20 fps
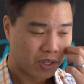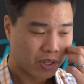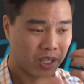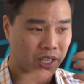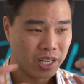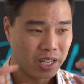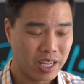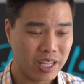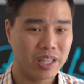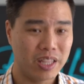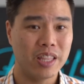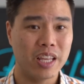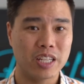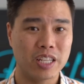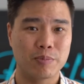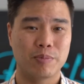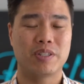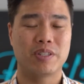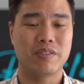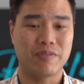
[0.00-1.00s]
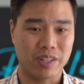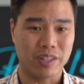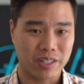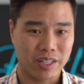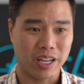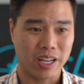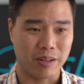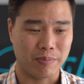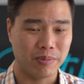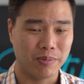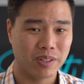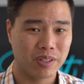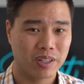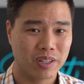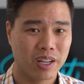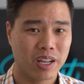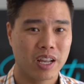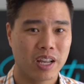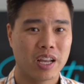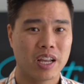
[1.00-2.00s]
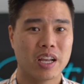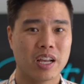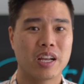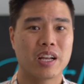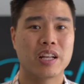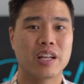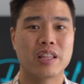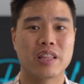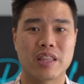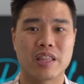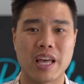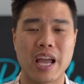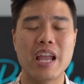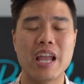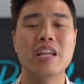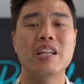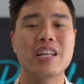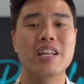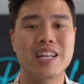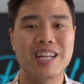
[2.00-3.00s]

in their specific teams. They